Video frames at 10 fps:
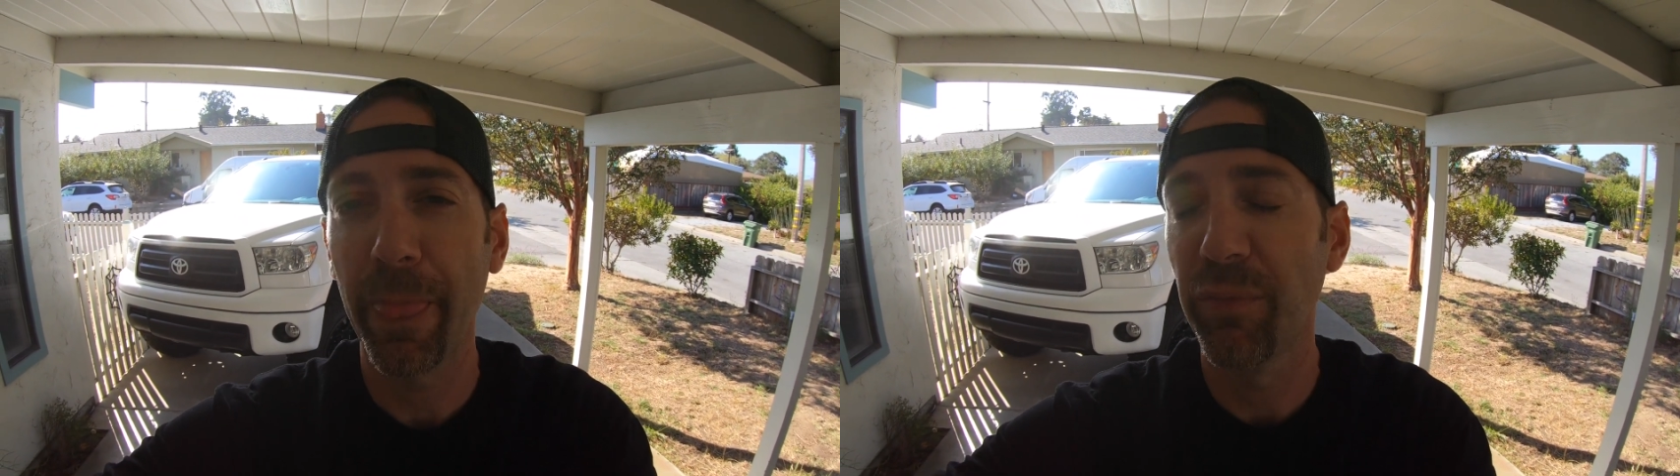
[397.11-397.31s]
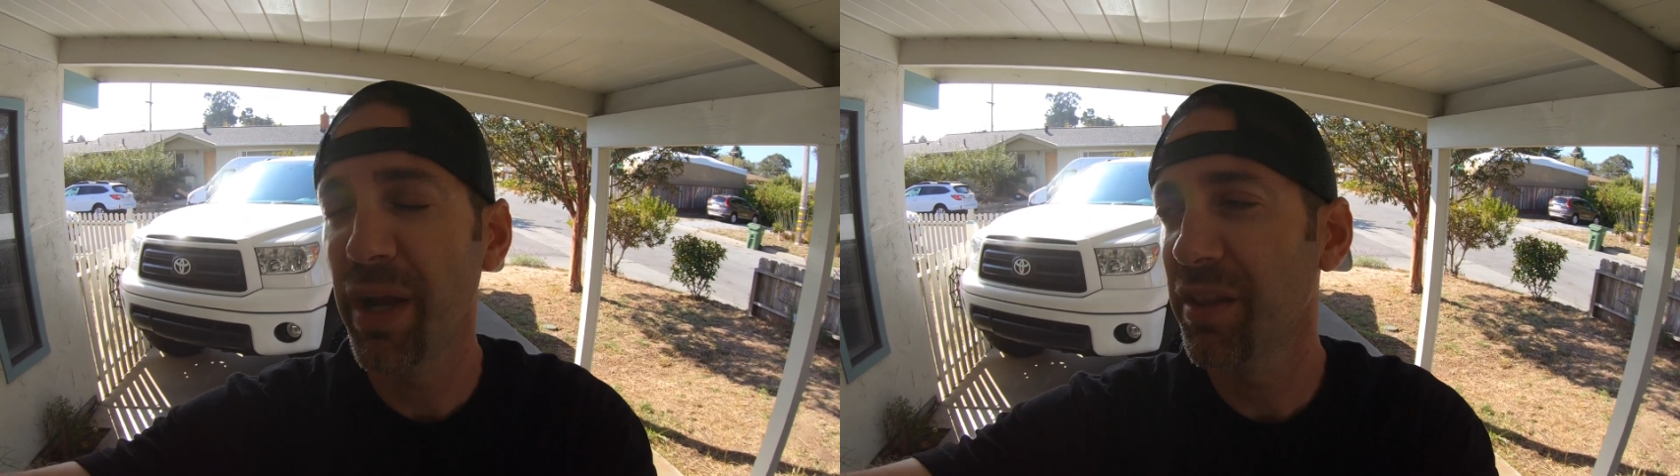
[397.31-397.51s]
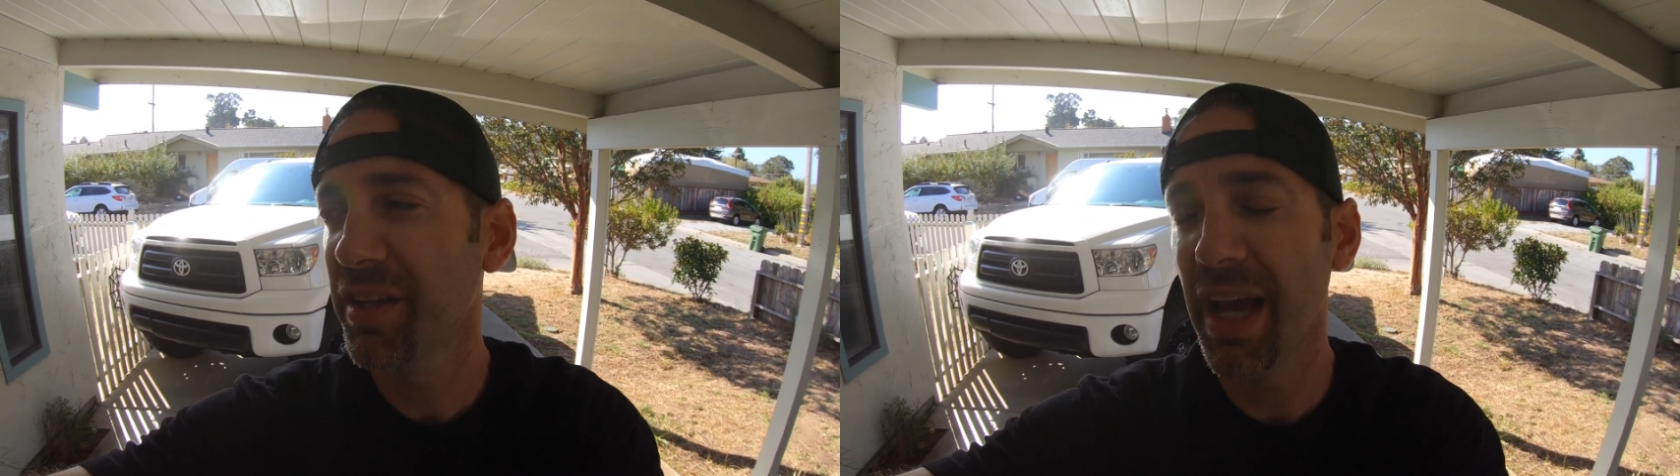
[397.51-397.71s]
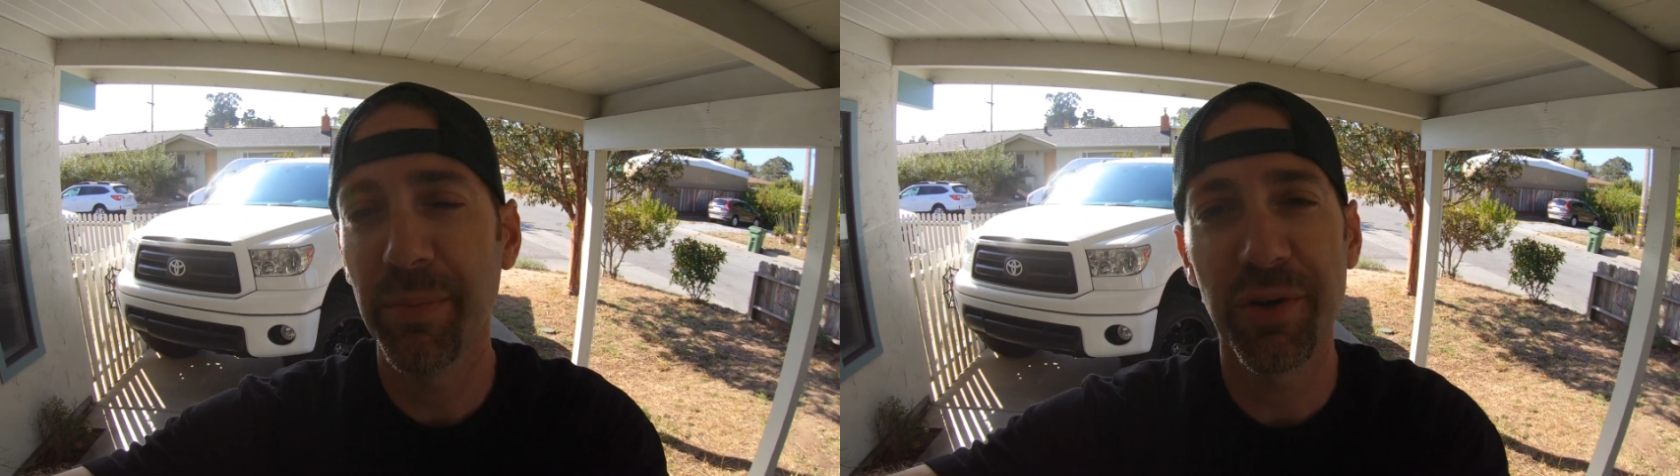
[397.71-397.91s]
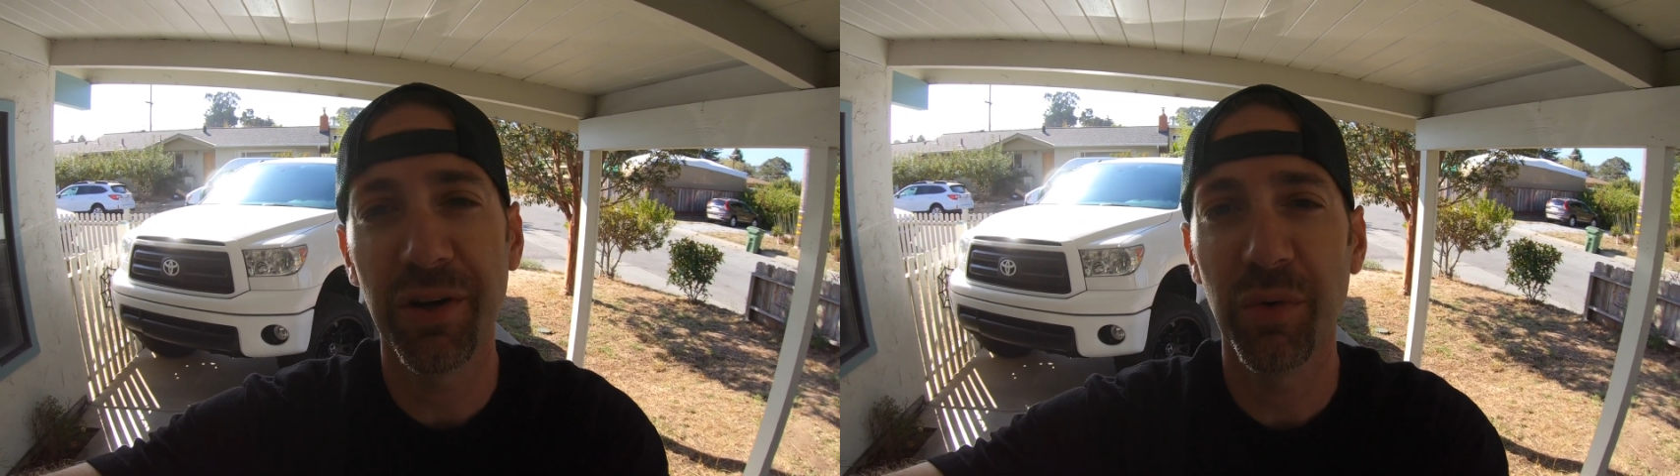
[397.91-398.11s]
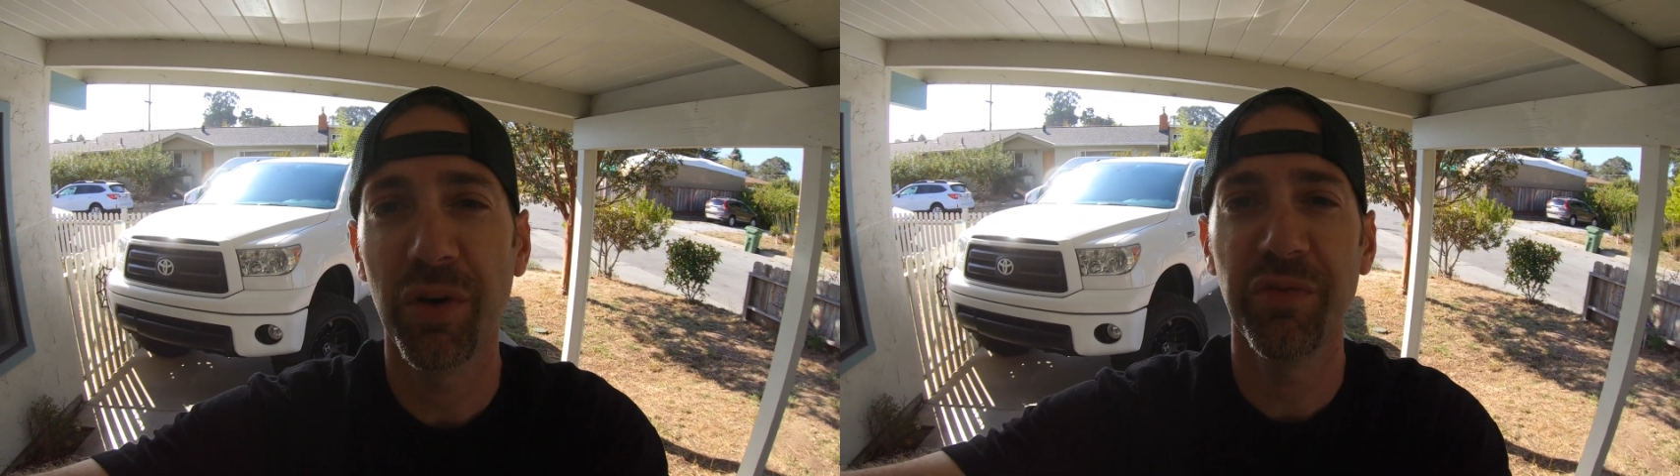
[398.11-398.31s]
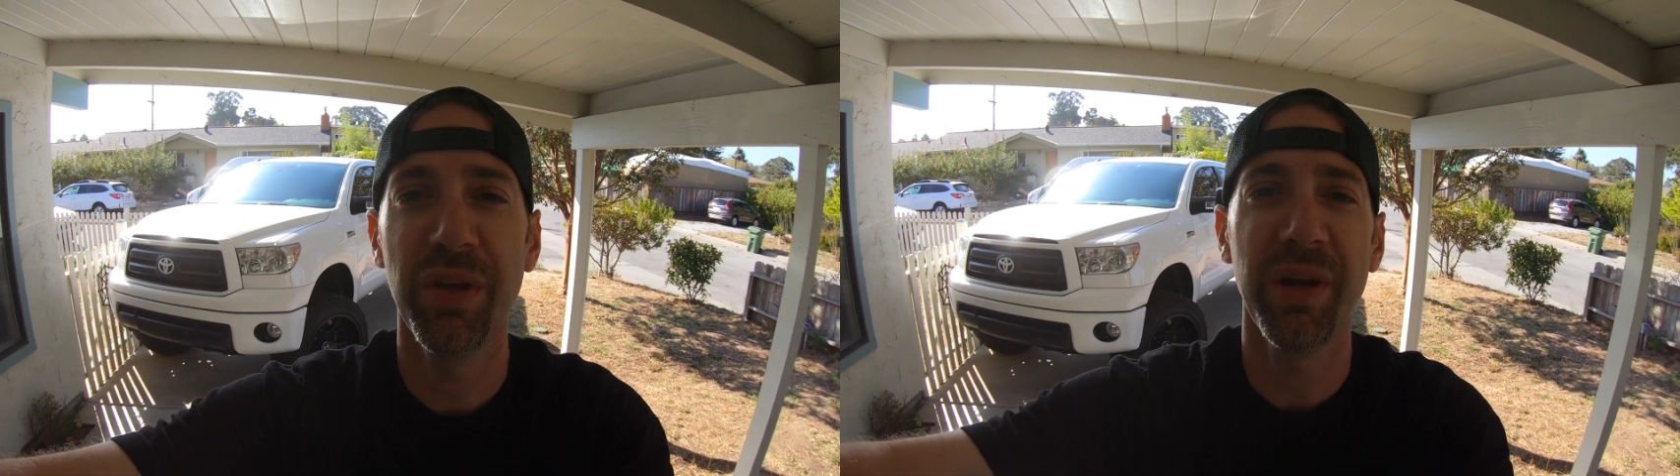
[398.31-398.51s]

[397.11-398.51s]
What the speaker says: Regular cabs aren't going to work for me,